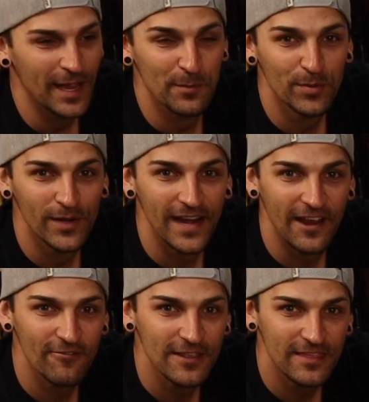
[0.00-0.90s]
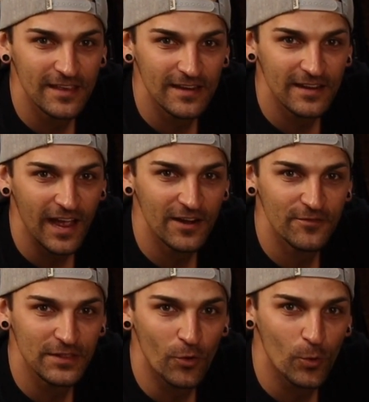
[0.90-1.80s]
and put everything kind of
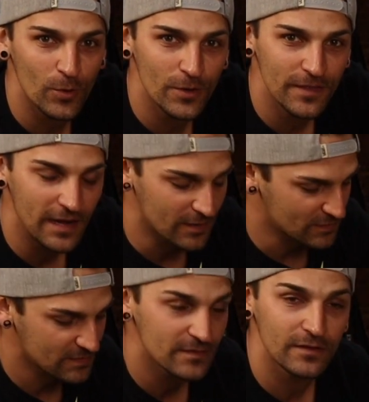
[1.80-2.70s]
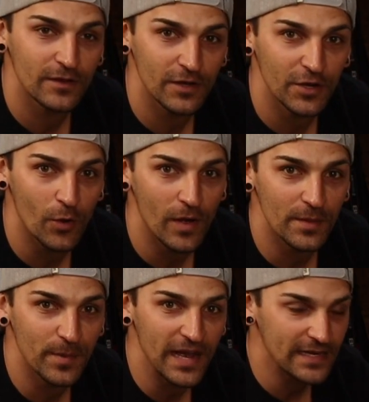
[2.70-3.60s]
in the order that it's gonna go on the
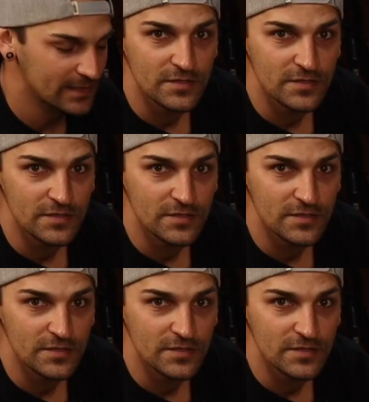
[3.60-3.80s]
bike.